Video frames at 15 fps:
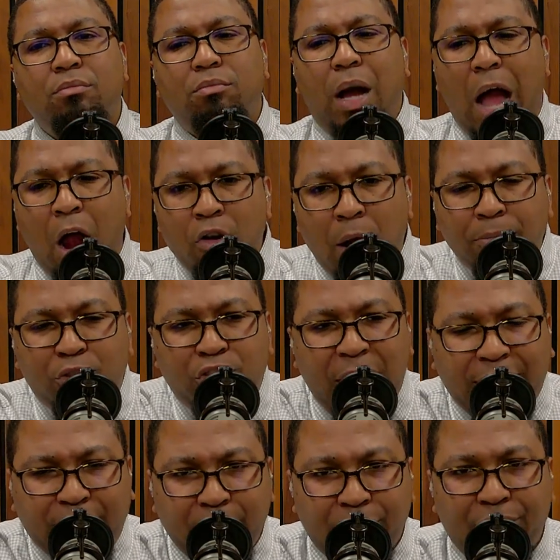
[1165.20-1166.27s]
Our
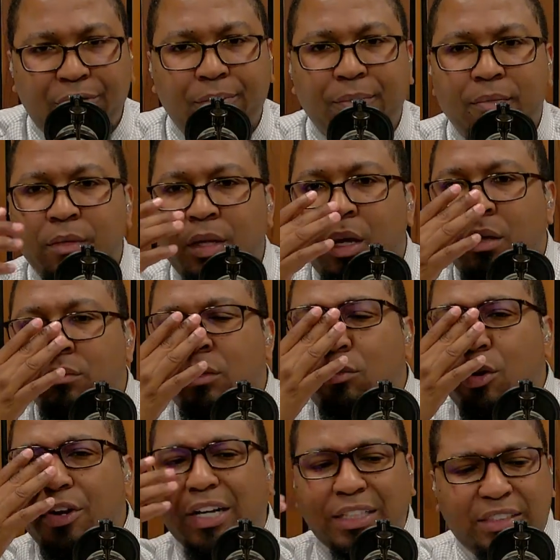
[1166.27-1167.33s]
objective when
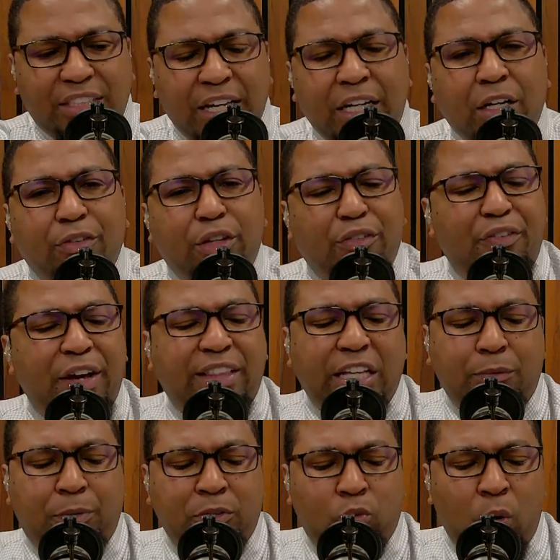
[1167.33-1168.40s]
we are contending for the faith
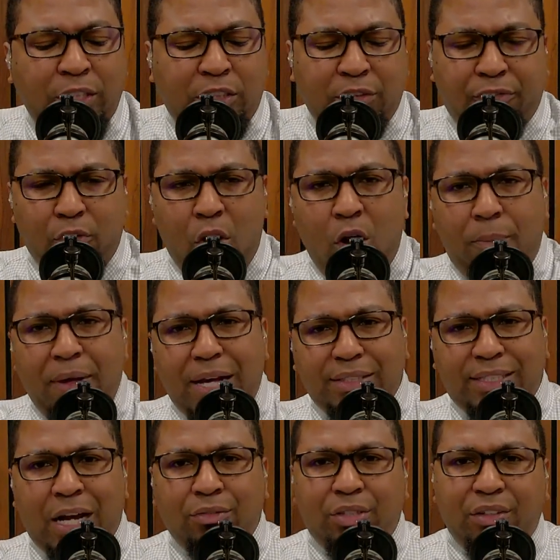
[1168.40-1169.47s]
that's been once and for all passed
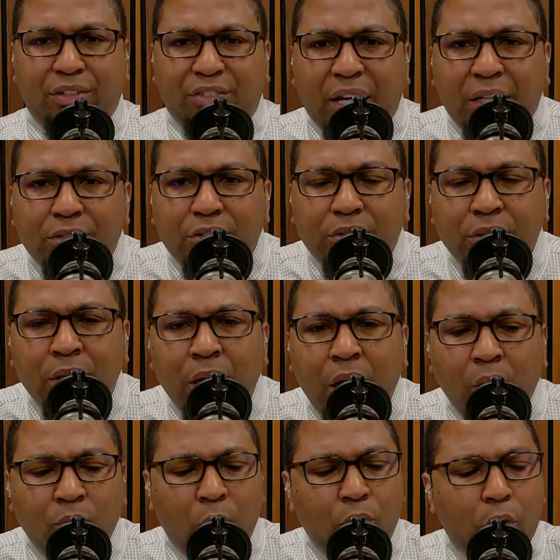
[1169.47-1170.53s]
down to the saints,
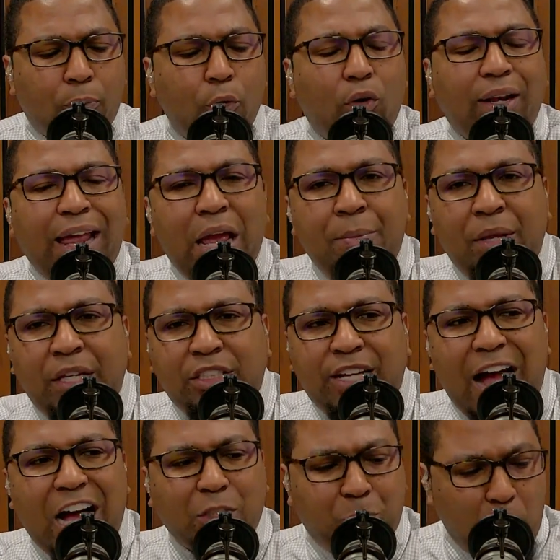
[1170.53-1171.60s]
when we are proclaiming his
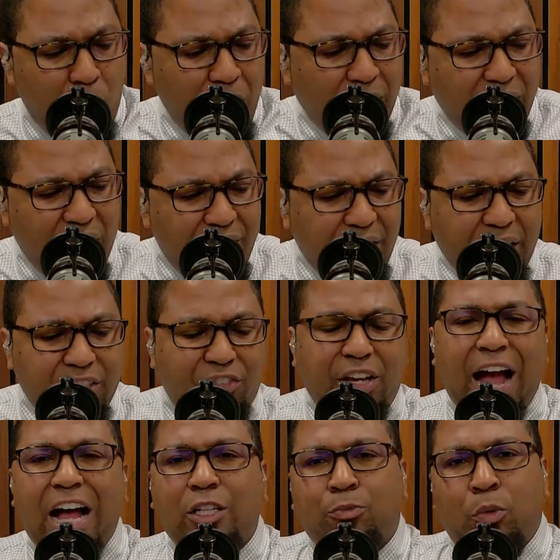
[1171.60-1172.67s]
gospel, living his
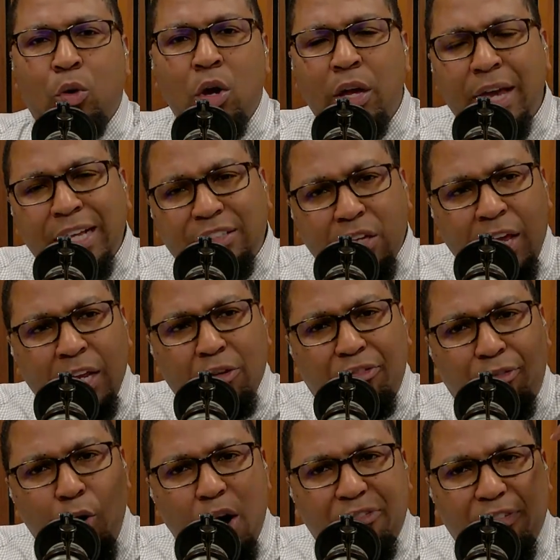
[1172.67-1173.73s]
gospel, it's in the
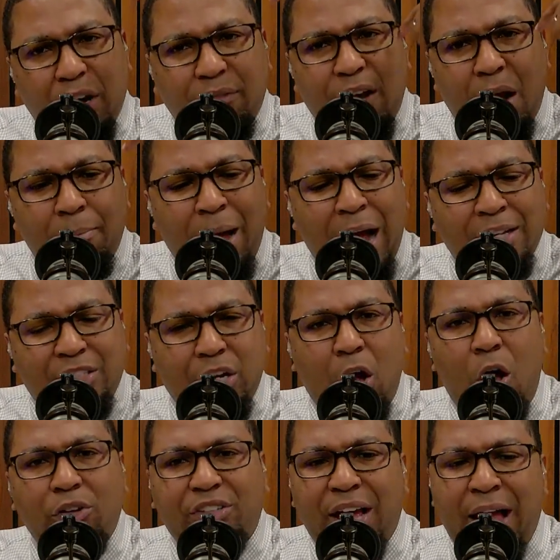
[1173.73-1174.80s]
forefront of our minds at
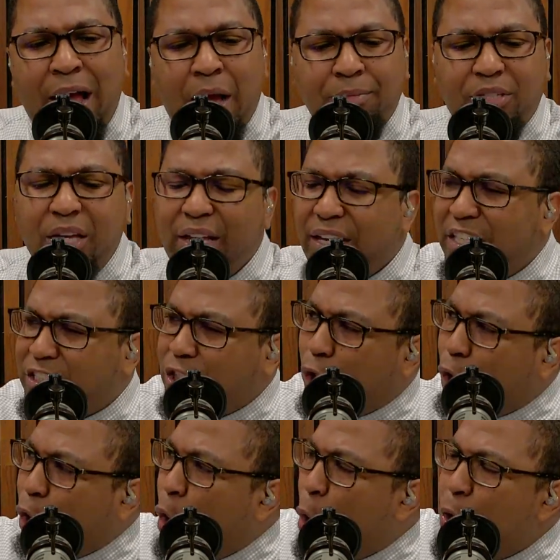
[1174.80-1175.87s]
all times is the
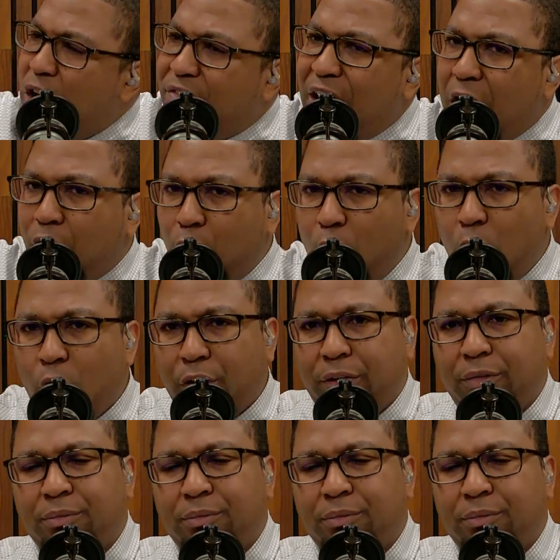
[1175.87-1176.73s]
glory of our Lord.